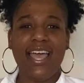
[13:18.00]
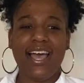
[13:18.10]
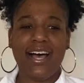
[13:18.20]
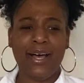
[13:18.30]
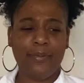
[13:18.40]

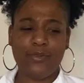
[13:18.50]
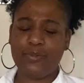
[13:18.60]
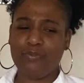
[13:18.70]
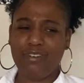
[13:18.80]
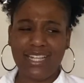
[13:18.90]
was
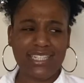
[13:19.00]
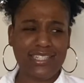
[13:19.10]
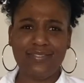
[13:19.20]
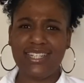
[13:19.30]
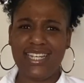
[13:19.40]

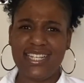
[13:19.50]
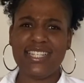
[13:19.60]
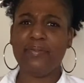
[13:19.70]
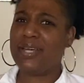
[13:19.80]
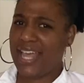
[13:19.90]
relatively easy,
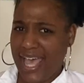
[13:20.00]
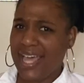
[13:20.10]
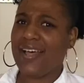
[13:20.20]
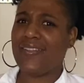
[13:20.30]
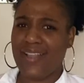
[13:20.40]
but it had
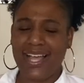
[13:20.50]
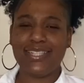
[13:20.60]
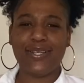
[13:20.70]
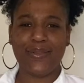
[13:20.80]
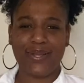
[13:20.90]
a lot
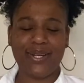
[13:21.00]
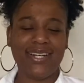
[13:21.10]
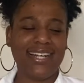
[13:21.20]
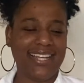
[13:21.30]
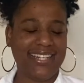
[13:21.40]
to learn
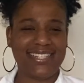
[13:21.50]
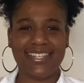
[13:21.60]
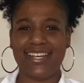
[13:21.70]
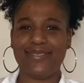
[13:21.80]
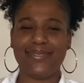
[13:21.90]
and
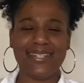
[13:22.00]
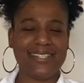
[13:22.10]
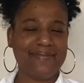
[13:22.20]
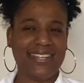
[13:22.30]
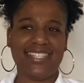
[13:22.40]
discuss, which is
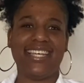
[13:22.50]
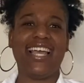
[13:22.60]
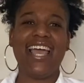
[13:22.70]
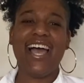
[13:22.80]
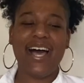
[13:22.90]
amazing.
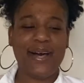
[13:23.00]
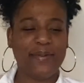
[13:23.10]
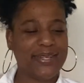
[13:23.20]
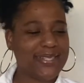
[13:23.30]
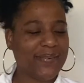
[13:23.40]

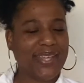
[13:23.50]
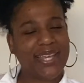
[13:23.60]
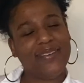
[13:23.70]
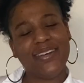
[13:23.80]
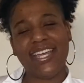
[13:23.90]
So thank
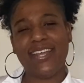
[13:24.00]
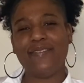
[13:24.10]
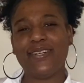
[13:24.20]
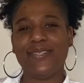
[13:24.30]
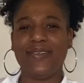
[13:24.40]
you again
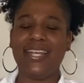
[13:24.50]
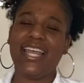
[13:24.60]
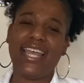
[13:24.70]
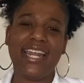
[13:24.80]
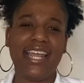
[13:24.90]
for tuning
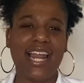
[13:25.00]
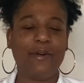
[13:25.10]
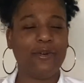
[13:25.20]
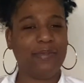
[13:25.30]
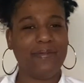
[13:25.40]
in, and I
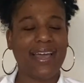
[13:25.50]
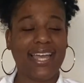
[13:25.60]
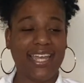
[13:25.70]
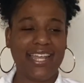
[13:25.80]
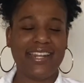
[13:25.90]
will be back
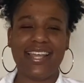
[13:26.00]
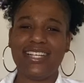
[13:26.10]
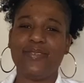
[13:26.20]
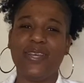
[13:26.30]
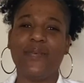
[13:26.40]
again next
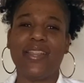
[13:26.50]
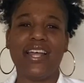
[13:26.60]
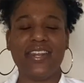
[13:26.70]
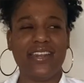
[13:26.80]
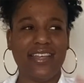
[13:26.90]
week with
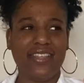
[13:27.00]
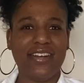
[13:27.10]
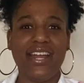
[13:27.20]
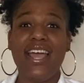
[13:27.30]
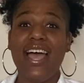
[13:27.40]
another
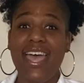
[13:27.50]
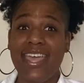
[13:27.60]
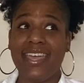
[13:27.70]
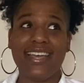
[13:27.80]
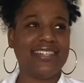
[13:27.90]

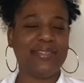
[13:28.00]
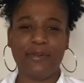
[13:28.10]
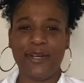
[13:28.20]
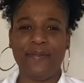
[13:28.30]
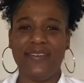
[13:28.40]
egg
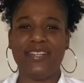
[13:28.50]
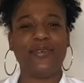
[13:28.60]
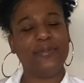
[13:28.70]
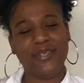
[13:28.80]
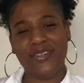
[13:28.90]
experiment.
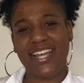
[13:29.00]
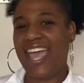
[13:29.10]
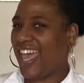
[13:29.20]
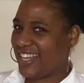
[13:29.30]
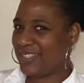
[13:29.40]
We'll be doing
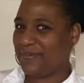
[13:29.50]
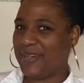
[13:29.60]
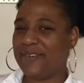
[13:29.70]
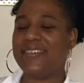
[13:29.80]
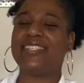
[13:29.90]
egg
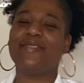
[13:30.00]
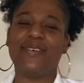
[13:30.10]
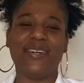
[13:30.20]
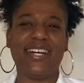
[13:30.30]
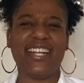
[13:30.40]
experiments
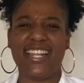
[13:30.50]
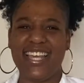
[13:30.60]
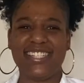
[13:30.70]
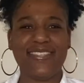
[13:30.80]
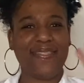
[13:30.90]
for the
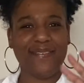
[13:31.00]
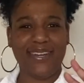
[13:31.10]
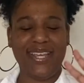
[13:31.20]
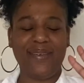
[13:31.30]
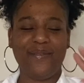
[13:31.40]
next
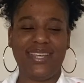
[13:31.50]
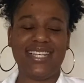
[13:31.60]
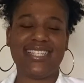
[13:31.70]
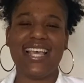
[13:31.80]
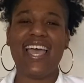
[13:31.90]
3
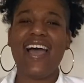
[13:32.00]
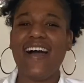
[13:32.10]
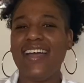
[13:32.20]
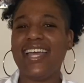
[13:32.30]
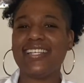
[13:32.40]
weeks.
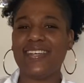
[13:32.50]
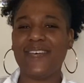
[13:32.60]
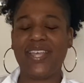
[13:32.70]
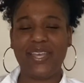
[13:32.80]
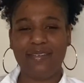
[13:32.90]
Alright, so
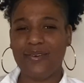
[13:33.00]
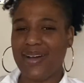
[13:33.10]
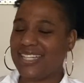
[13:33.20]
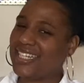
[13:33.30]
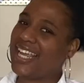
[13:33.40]
thank you for
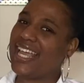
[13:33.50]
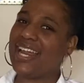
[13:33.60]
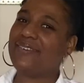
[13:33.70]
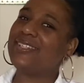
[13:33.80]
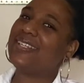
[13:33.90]
watching, and I
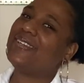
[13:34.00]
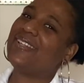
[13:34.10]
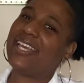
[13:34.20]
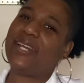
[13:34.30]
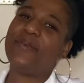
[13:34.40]
will see you
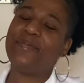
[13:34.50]
later.